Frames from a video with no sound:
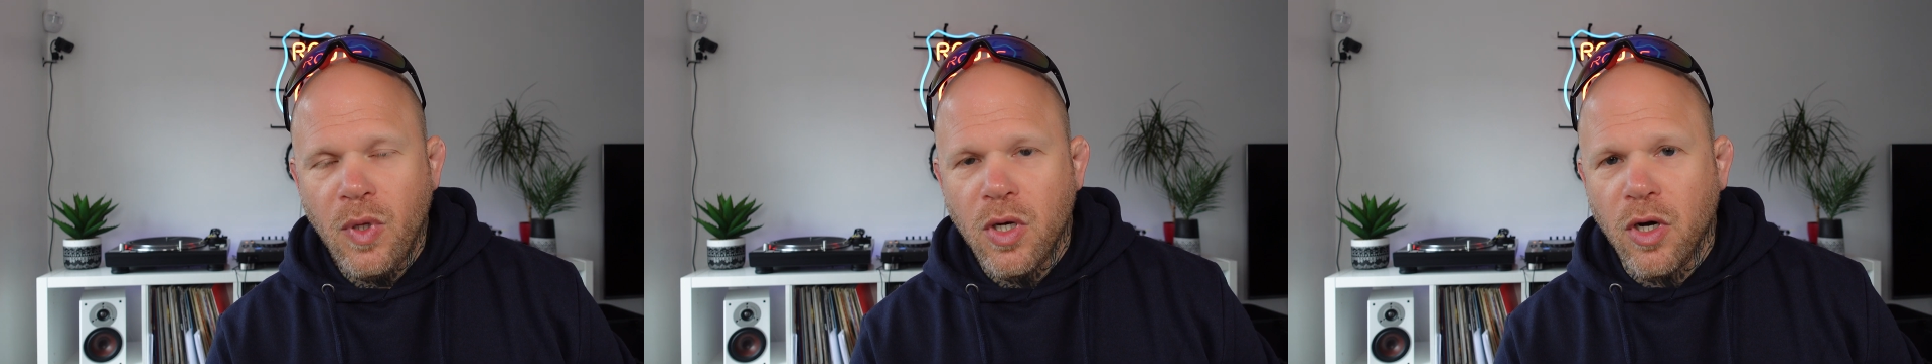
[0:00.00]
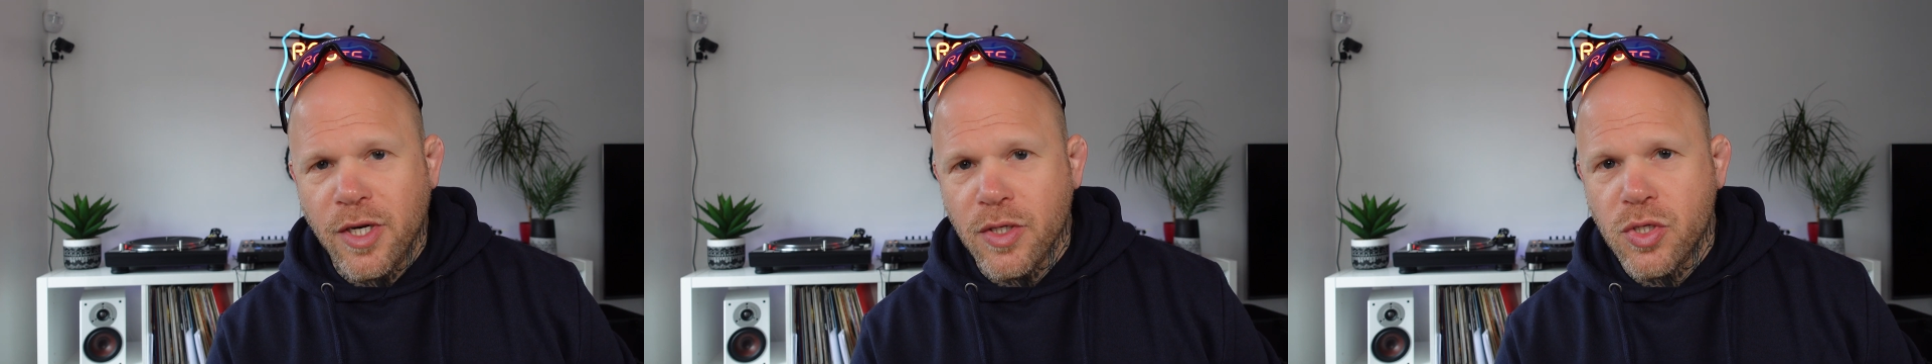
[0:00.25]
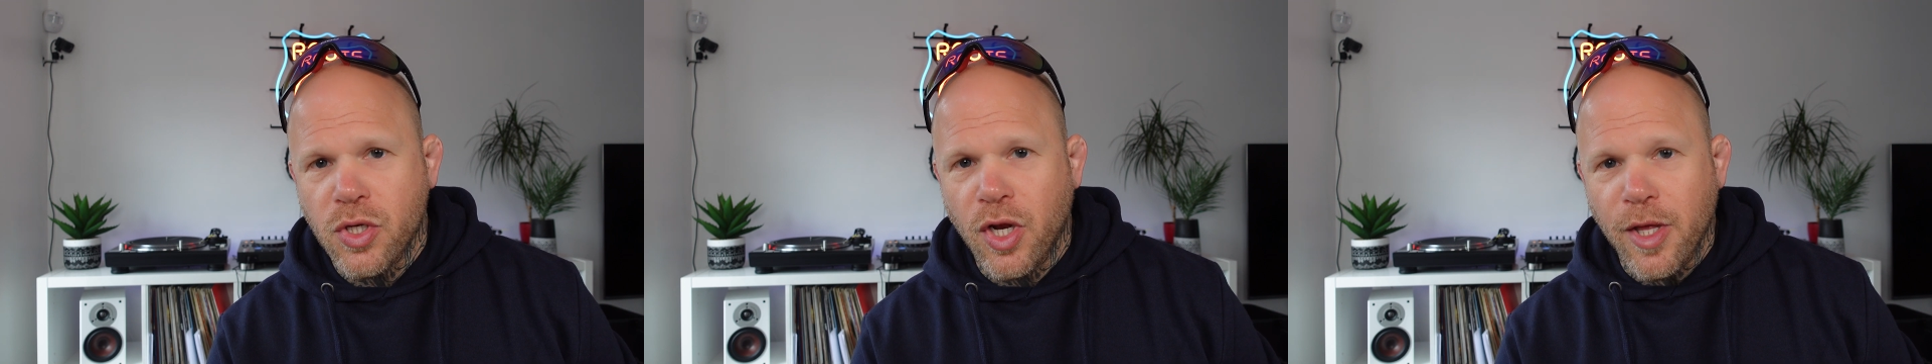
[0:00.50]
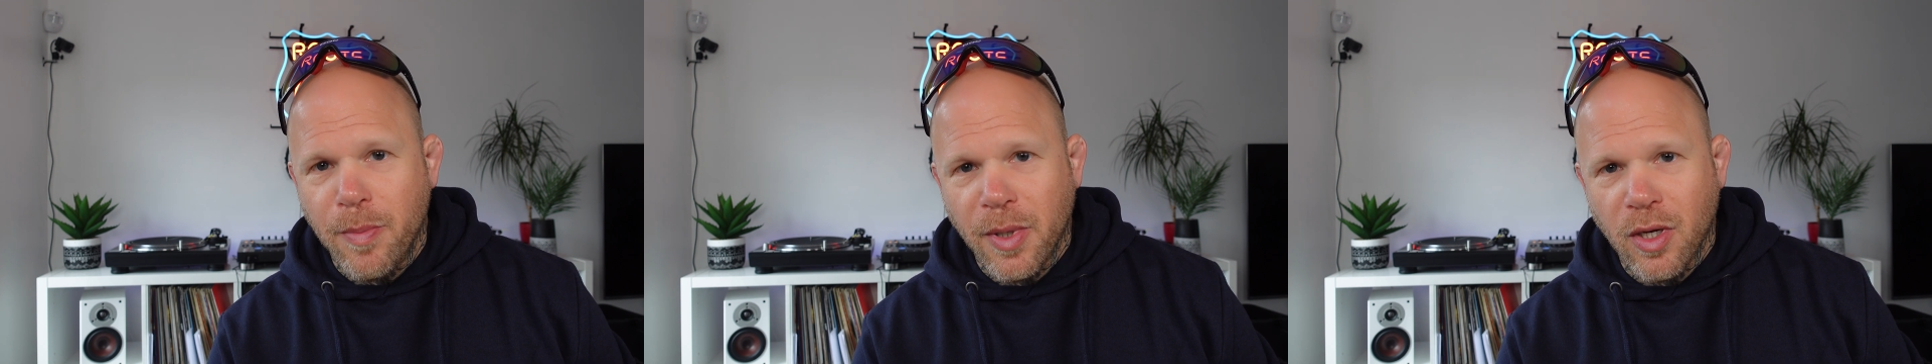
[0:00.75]
kind of
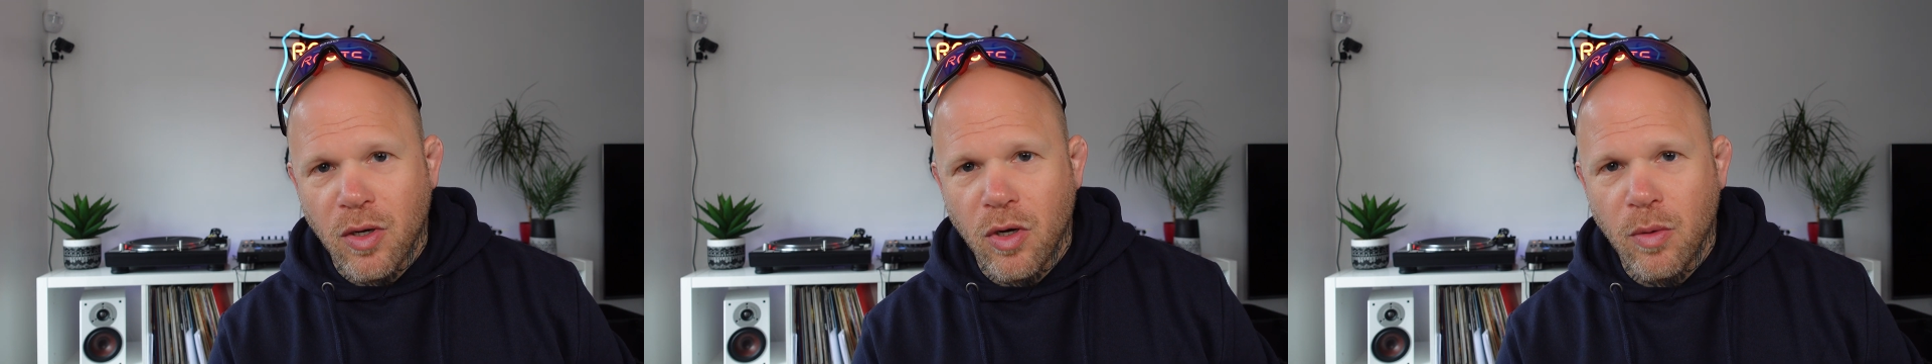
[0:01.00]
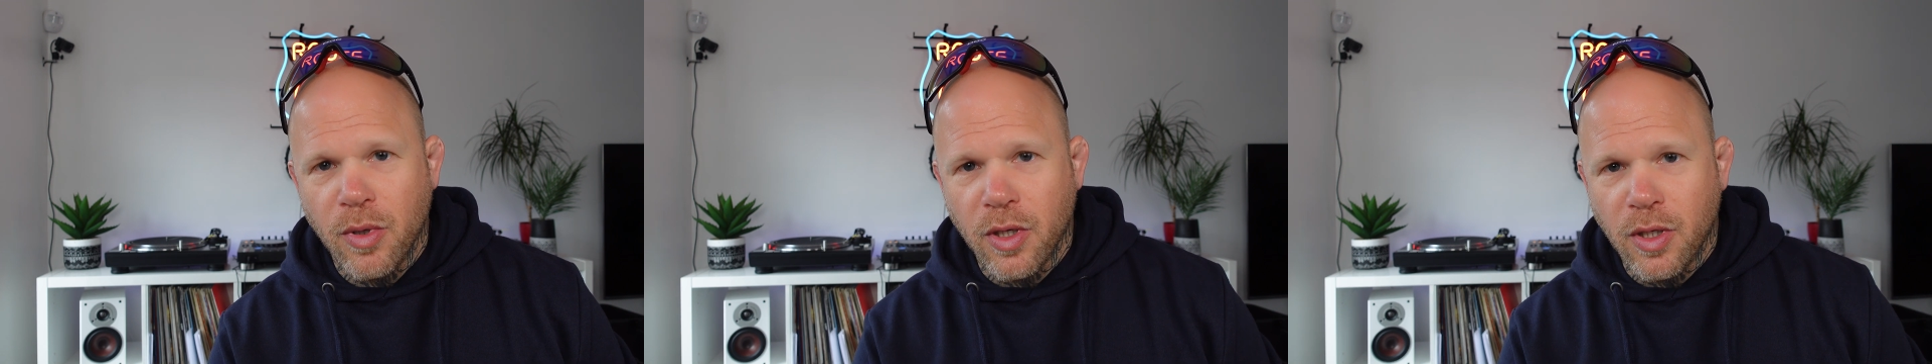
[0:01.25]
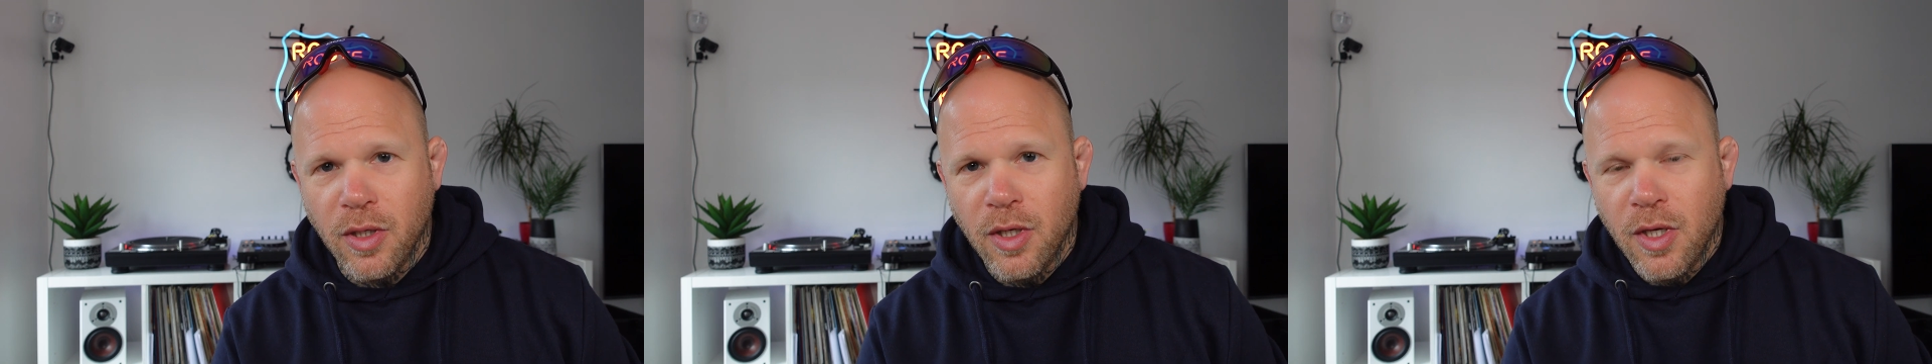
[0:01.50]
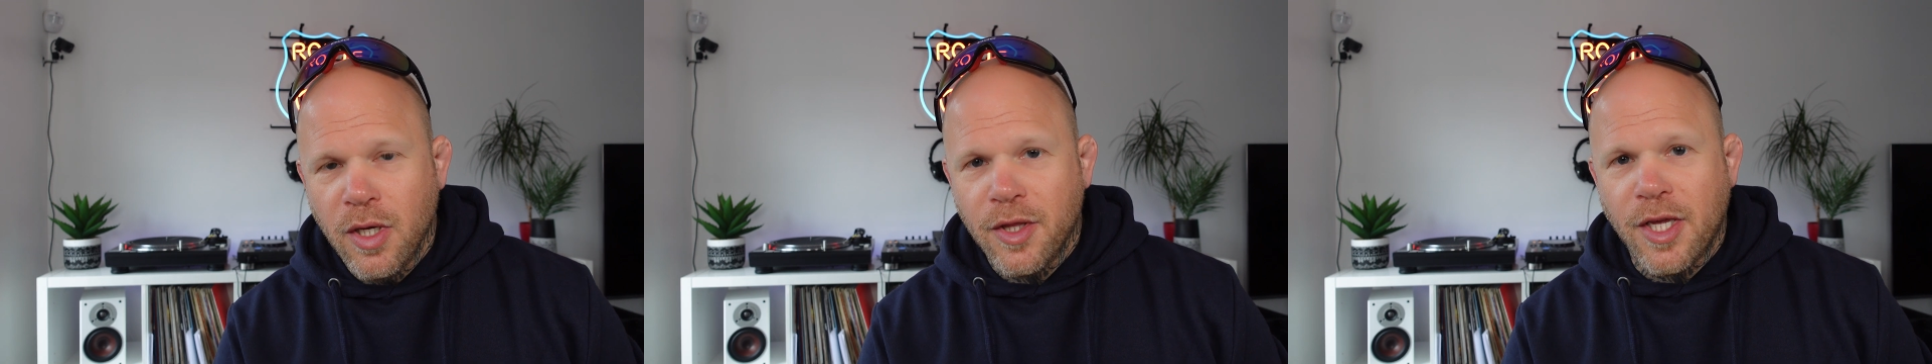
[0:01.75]
sleeping a lot, but
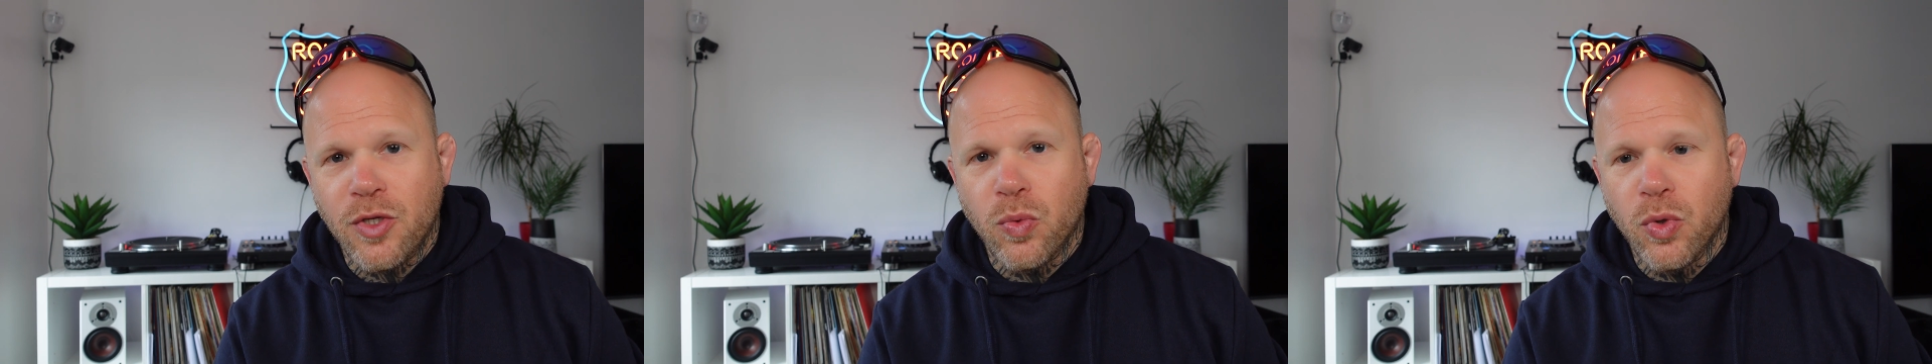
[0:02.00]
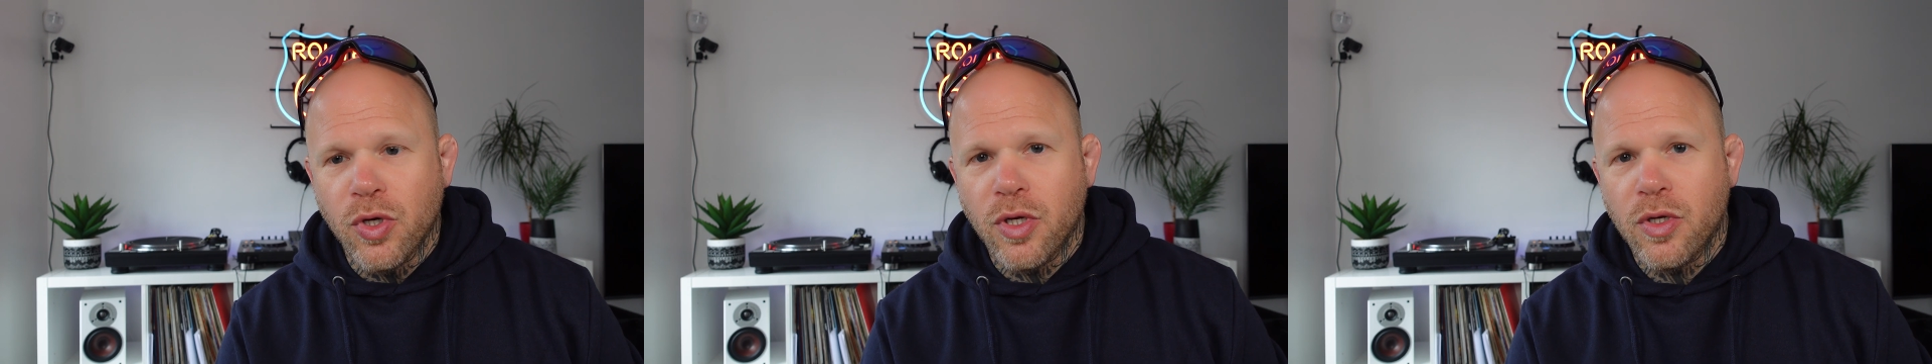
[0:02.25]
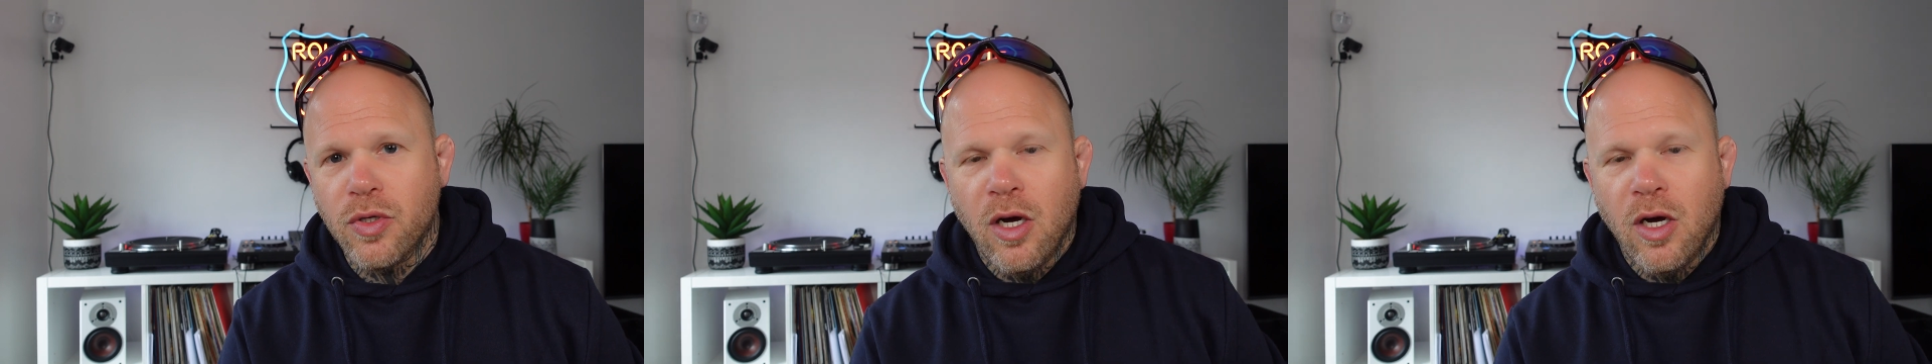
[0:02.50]
that's all good.